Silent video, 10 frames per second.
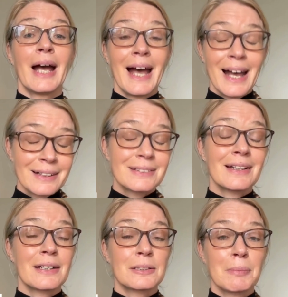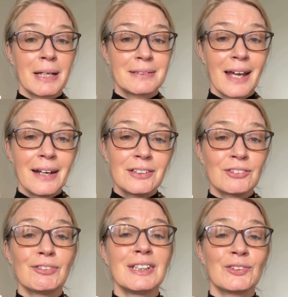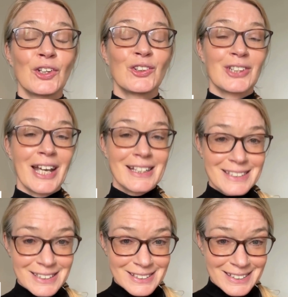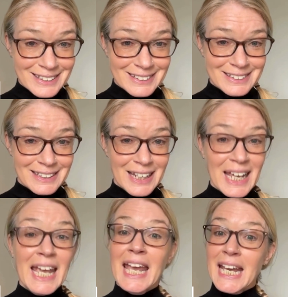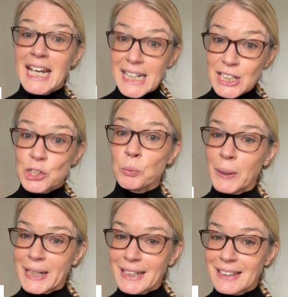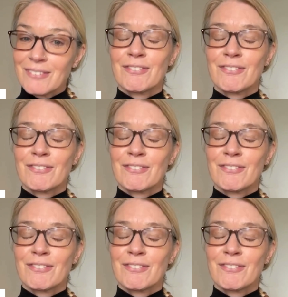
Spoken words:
Act as my tender research assistant. Each week,